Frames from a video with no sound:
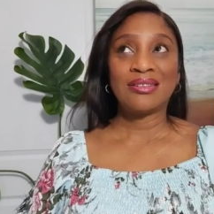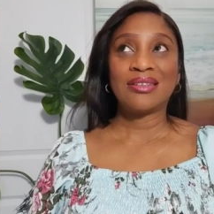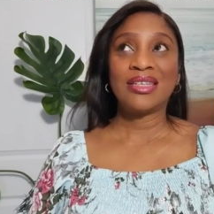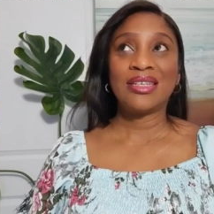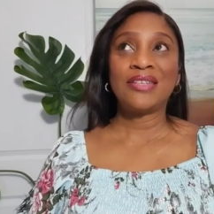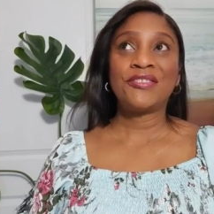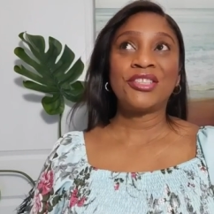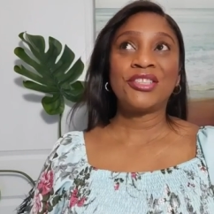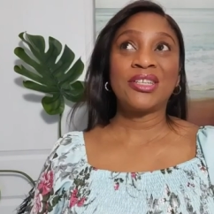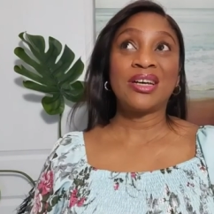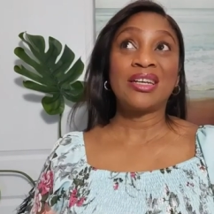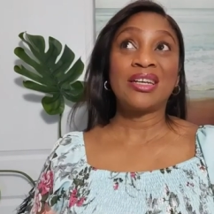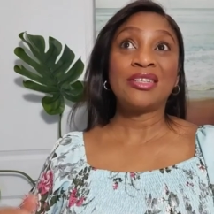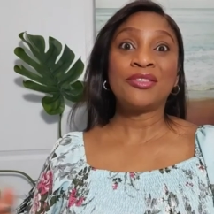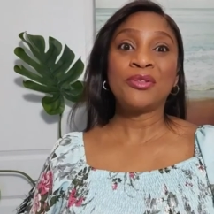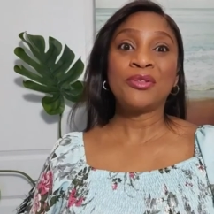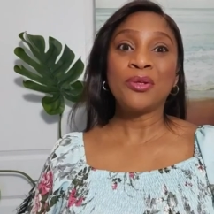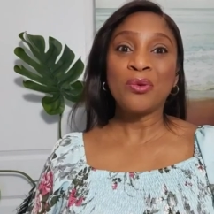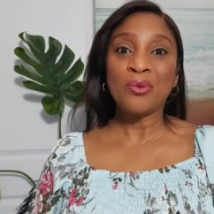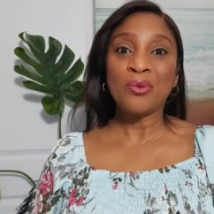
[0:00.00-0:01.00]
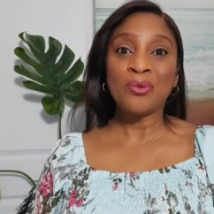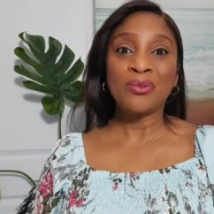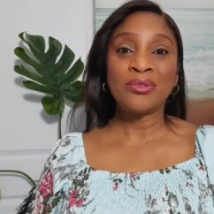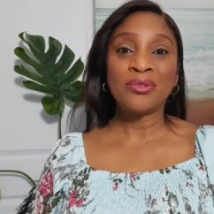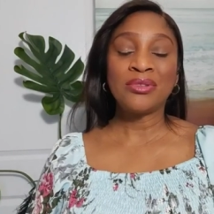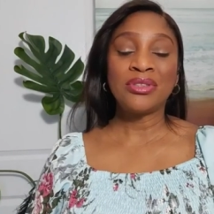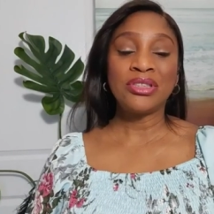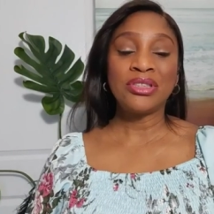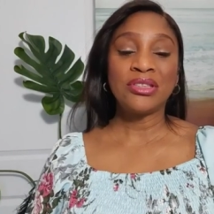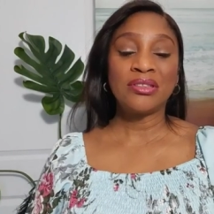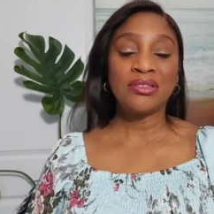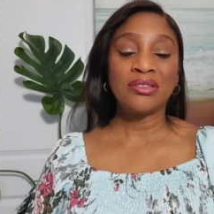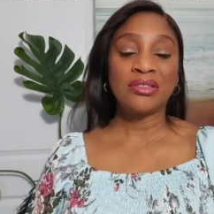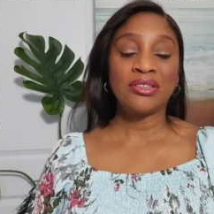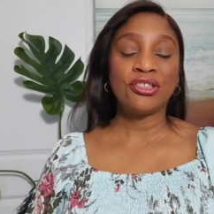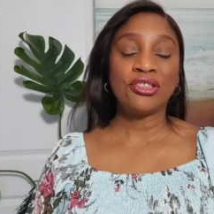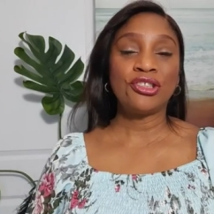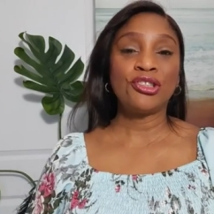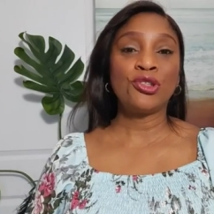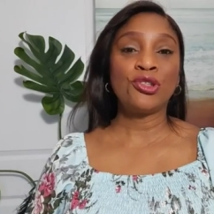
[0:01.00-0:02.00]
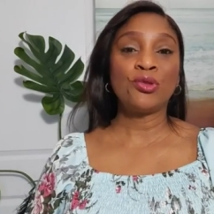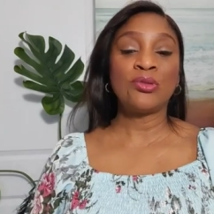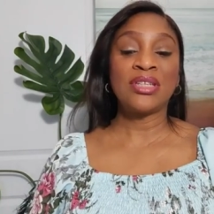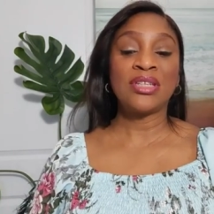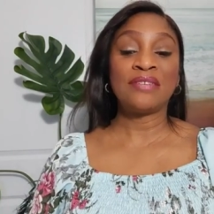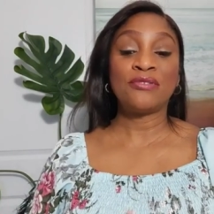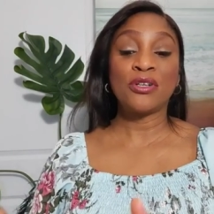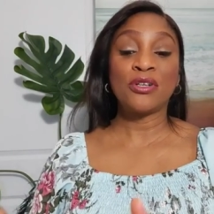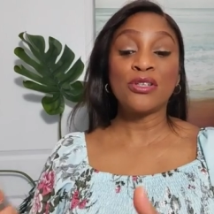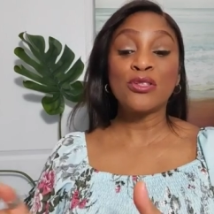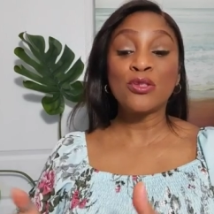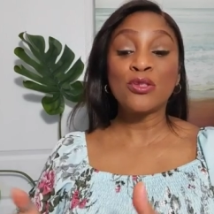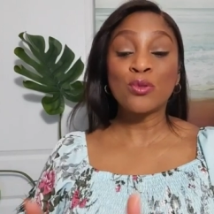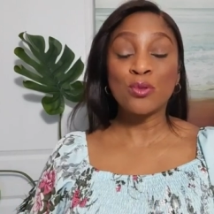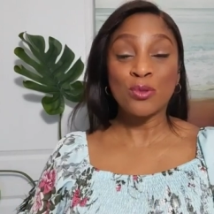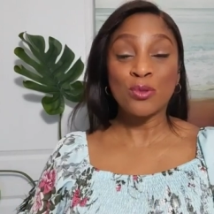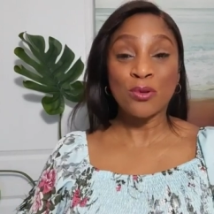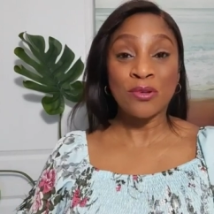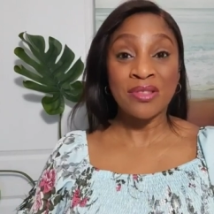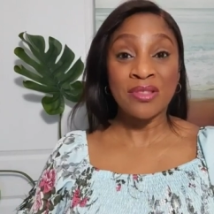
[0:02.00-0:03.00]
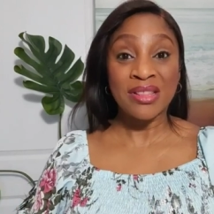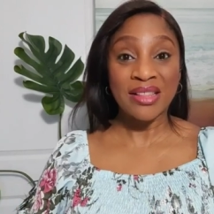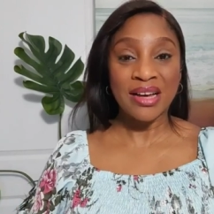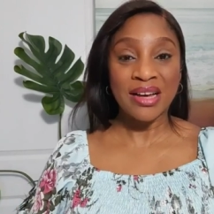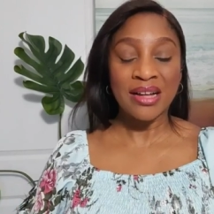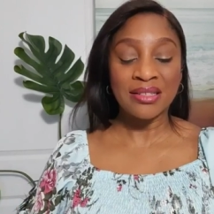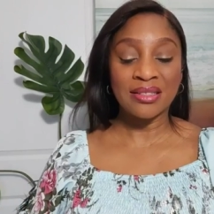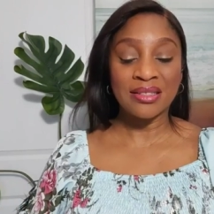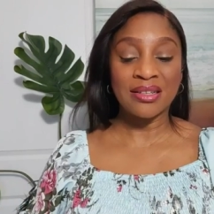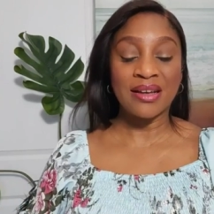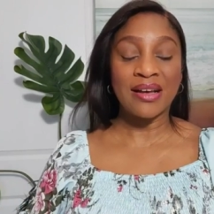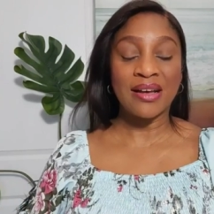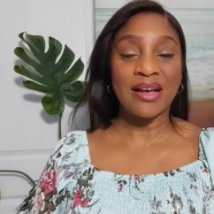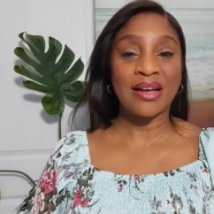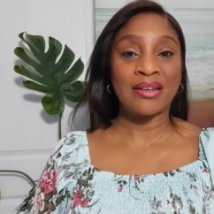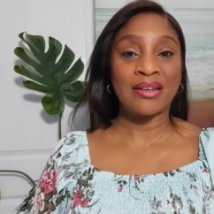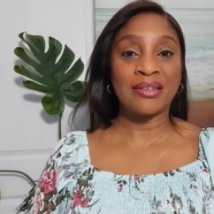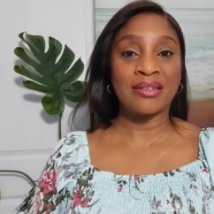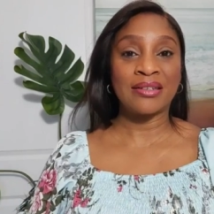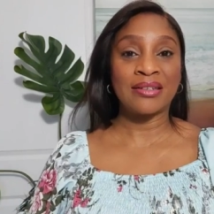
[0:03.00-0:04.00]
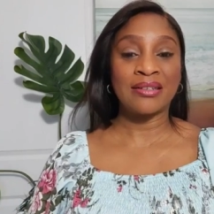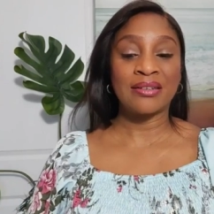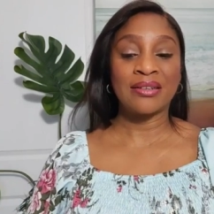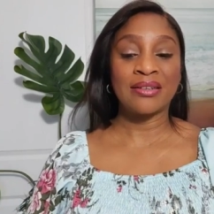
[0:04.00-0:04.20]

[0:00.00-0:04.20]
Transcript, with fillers: If she had known, she would have just stood on that and